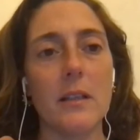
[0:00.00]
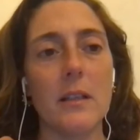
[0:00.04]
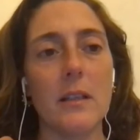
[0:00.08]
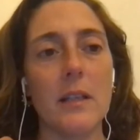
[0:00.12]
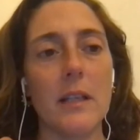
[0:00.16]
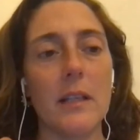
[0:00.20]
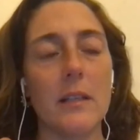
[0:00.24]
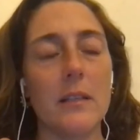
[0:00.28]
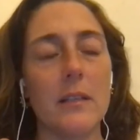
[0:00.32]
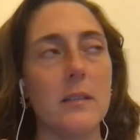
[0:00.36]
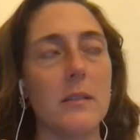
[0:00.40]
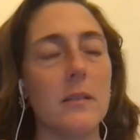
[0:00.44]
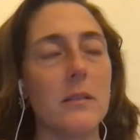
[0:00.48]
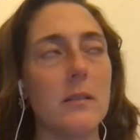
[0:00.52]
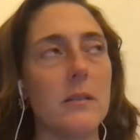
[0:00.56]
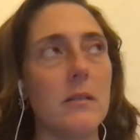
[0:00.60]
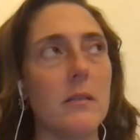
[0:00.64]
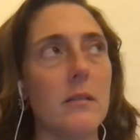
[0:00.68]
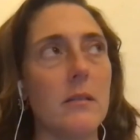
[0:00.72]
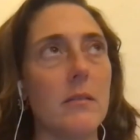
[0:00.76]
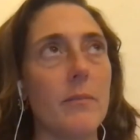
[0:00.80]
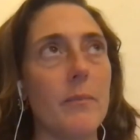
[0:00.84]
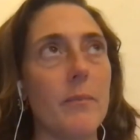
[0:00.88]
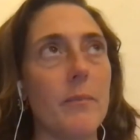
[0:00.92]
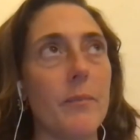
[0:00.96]
has
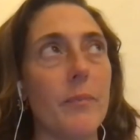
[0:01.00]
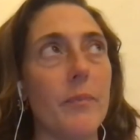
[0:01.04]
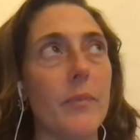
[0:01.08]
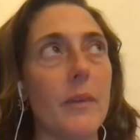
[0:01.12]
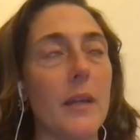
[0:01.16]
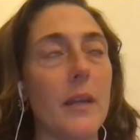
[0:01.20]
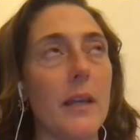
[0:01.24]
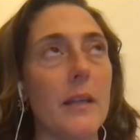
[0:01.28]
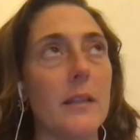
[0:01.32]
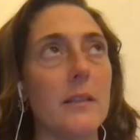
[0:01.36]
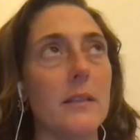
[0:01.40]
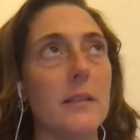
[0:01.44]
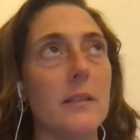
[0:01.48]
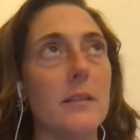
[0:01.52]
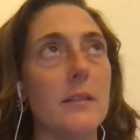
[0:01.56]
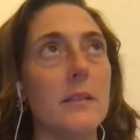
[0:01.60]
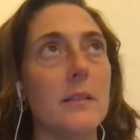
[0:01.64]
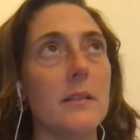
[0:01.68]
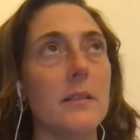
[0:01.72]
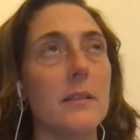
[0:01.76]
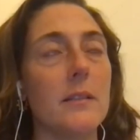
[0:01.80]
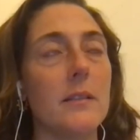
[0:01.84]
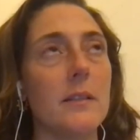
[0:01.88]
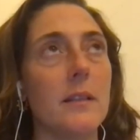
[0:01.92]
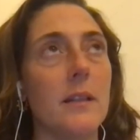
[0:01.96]
has
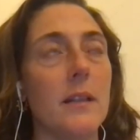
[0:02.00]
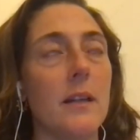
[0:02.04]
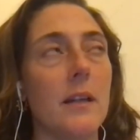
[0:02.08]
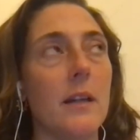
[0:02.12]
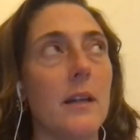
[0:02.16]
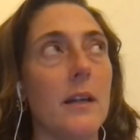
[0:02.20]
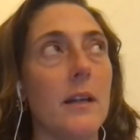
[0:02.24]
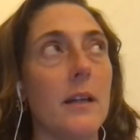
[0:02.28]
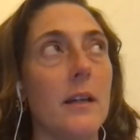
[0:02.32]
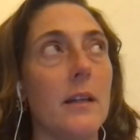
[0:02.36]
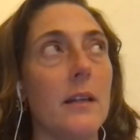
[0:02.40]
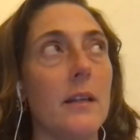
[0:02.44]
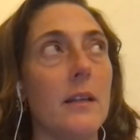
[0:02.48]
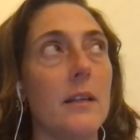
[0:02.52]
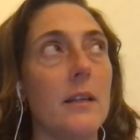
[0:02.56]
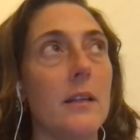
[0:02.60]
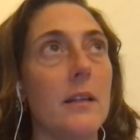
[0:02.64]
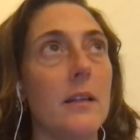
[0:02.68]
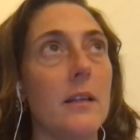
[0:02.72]
uh,